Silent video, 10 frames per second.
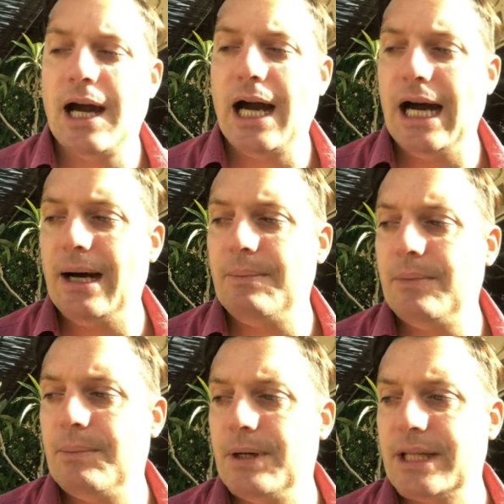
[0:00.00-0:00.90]

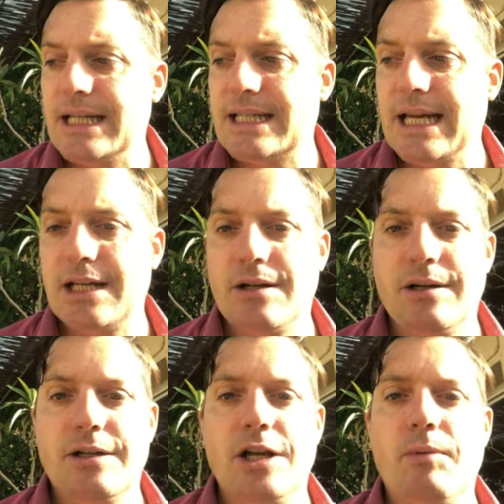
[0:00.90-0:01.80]
But they said,
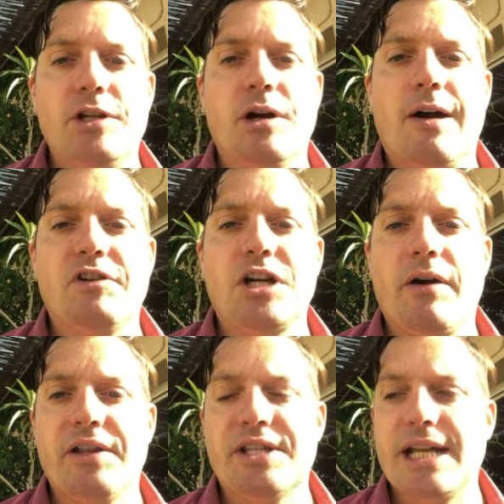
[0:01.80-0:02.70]
you know, we do not have a
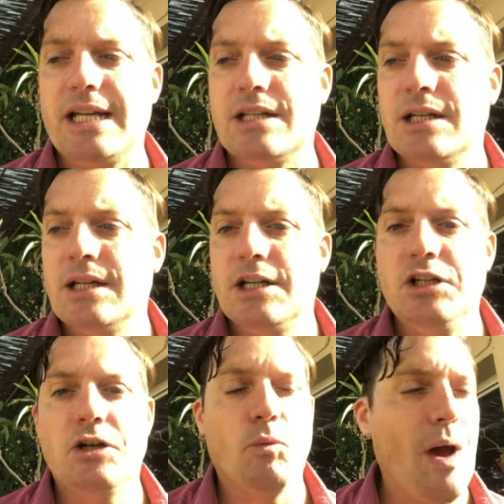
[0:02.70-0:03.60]
Sharia state.
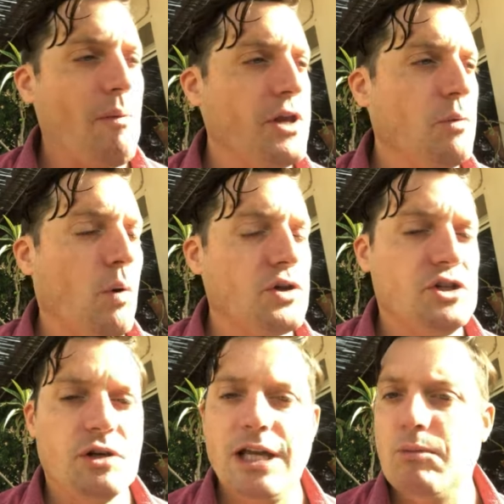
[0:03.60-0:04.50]
You can wear what you
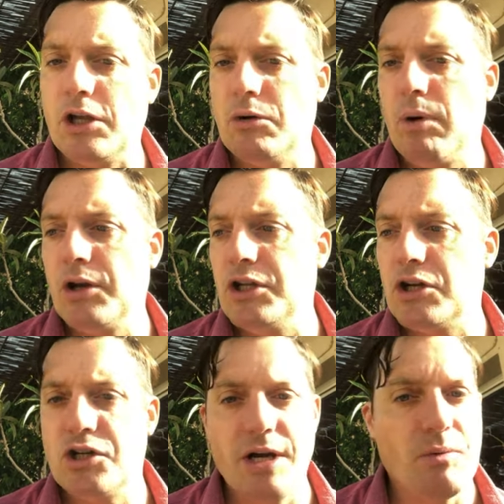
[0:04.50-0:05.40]
want, you can eat what you want,
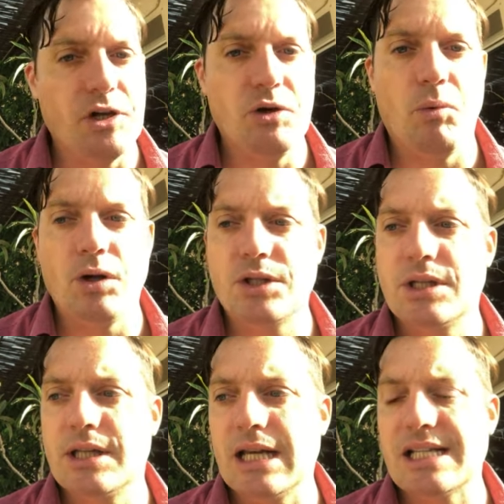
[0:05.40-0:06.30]
you can drink what you
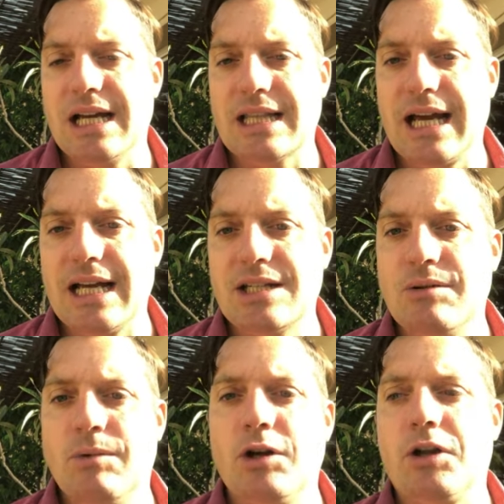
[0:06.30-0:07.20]
want, things like that.
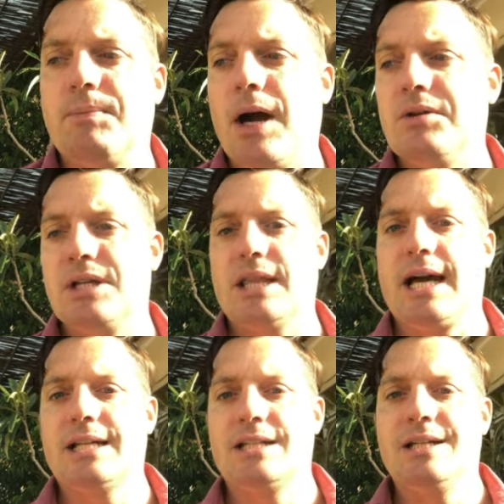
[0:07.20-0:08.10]
We're not imposing
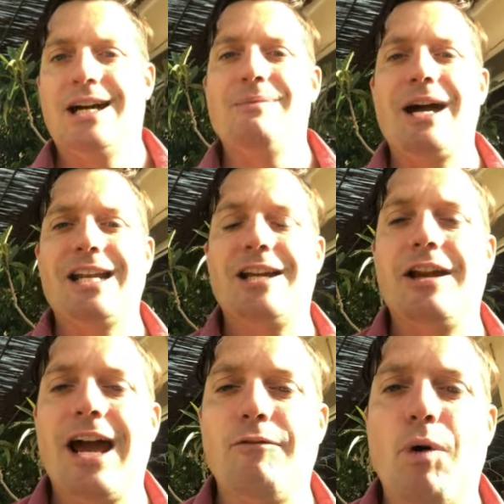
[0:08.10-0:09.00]
that. A man can
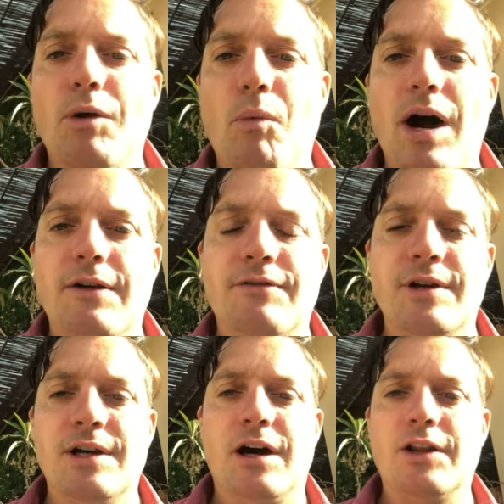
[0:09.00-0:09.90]
only have one wife.
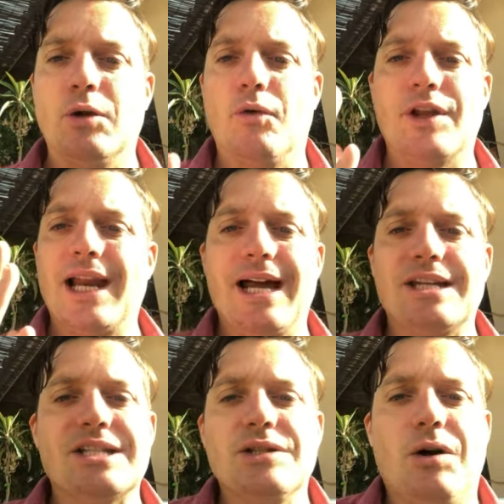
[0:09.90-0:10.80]
The law of the
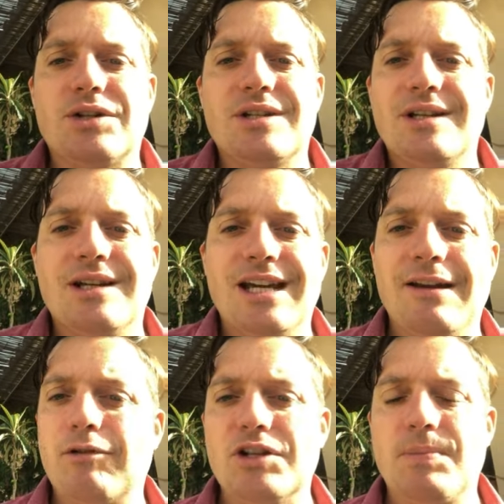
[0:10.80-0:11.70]
land is not
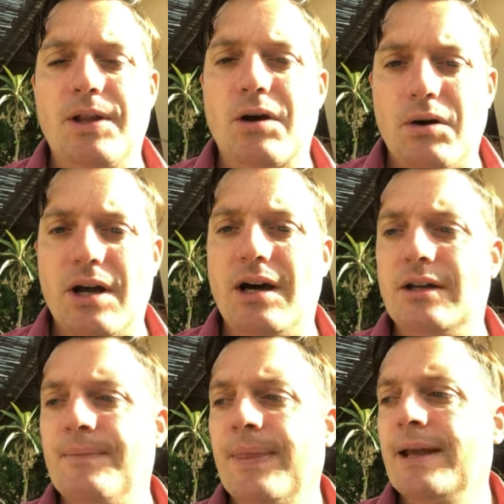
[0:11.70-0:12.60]
influenced by the
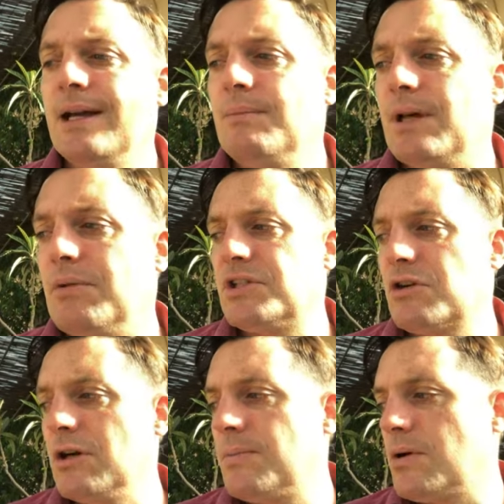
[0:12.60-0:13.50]
Quran. But was
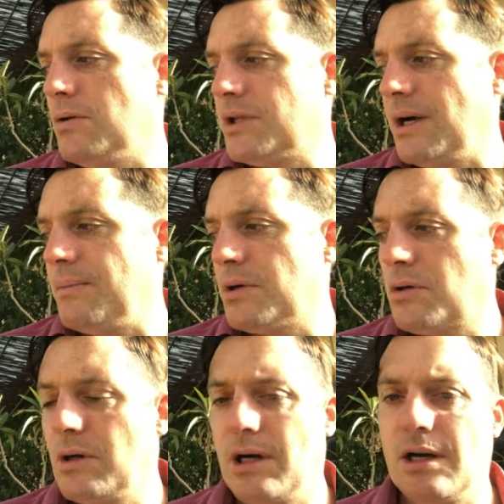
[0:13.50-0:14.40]
a group called,
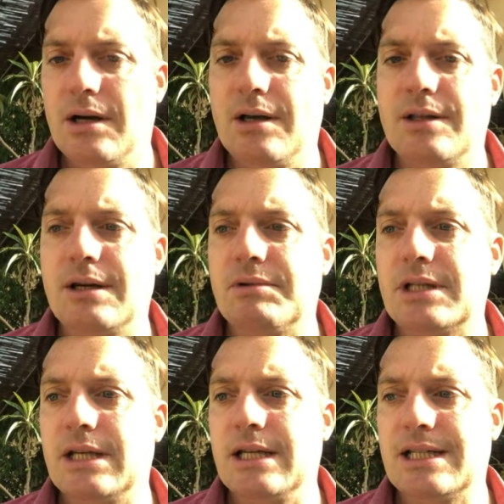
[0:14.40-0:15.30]
there
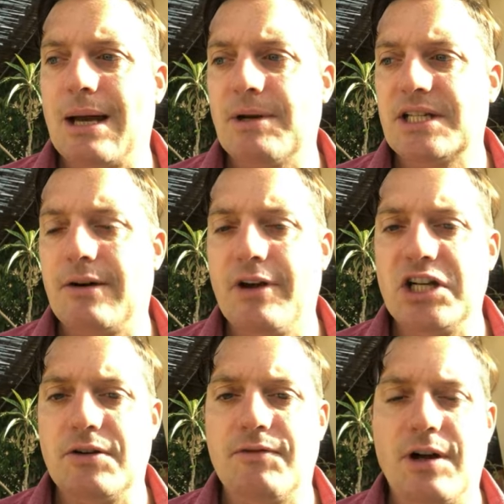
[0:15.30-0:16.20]
was an Islamic
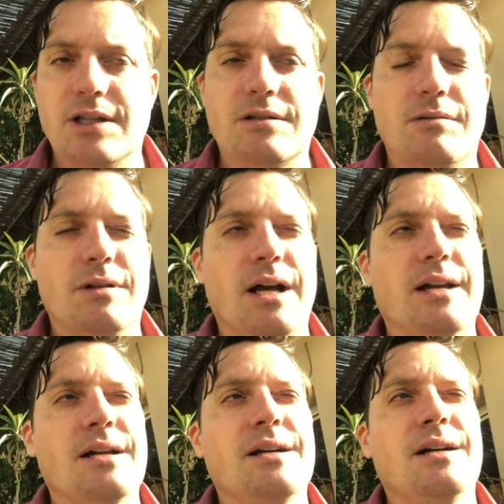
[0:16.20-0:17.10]
Salvation Front,
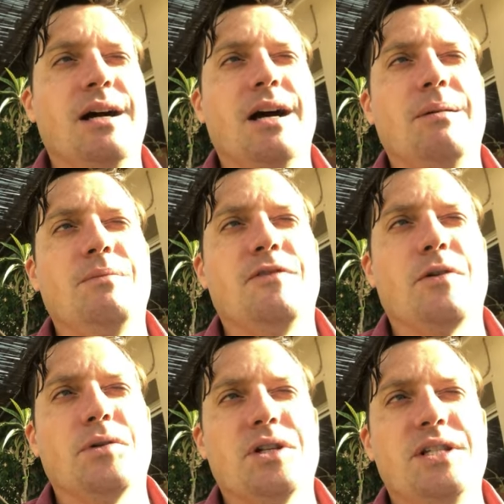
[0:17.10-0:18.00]
like
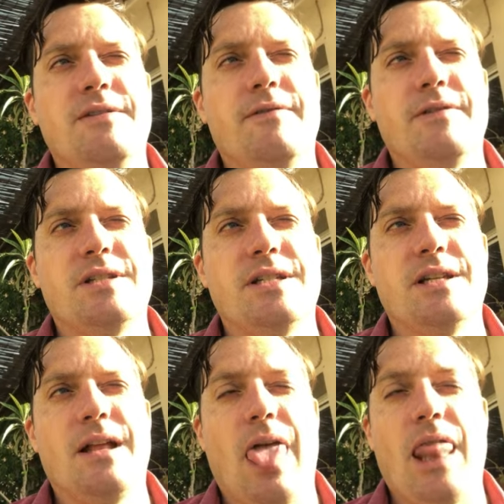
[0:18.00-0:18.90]
Front de
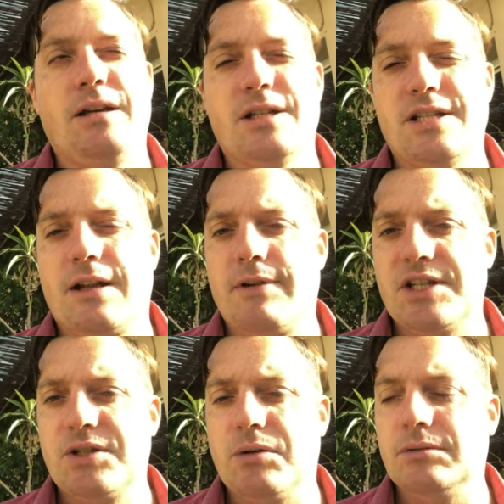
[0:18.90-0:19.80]
Salvation
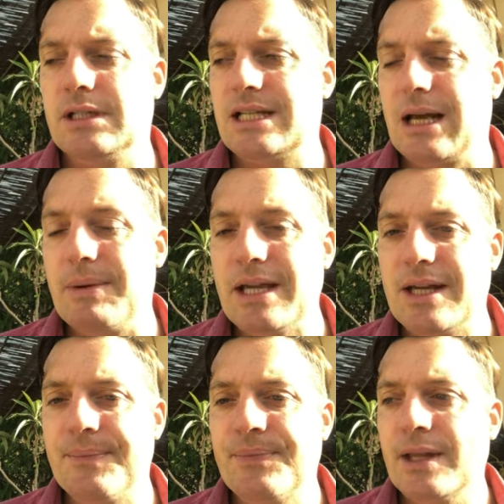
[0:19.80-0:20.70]

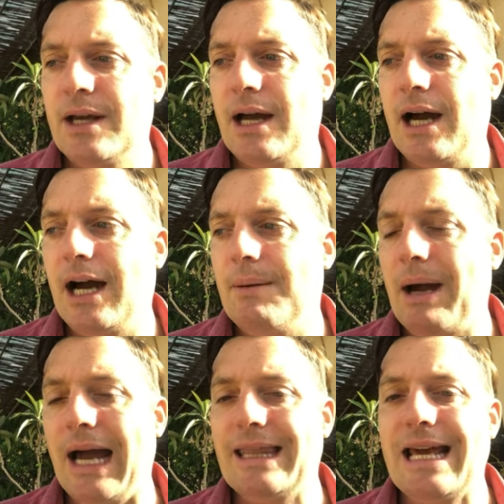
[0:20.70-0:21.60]
Islamique.
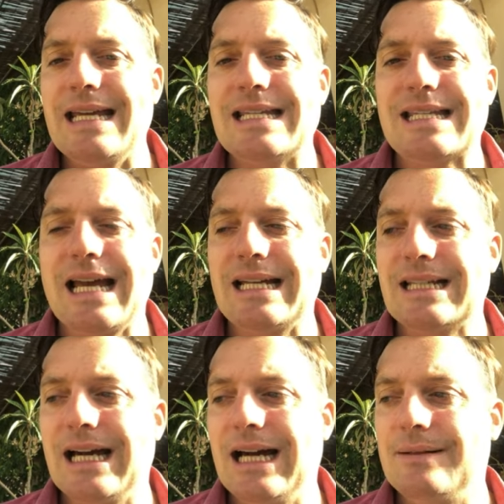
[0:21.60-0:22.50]
And they
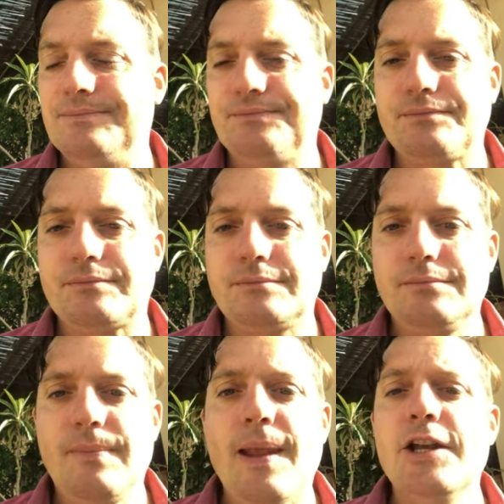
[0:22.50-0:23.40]
said
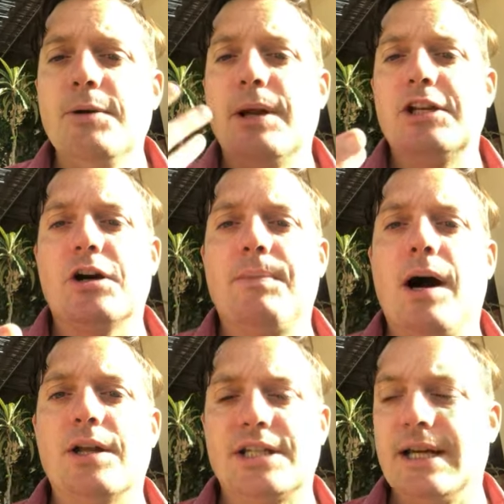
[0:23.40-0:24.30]
a new political
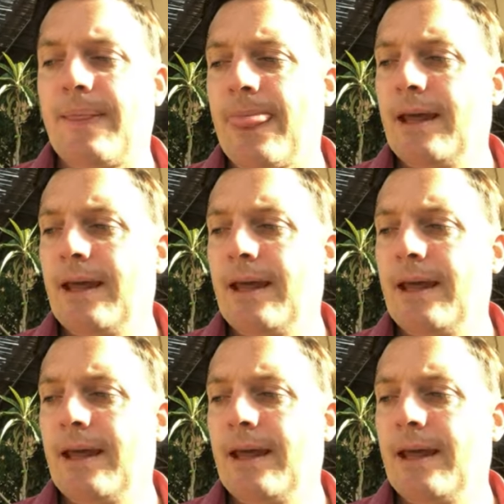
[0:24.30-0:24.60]
party,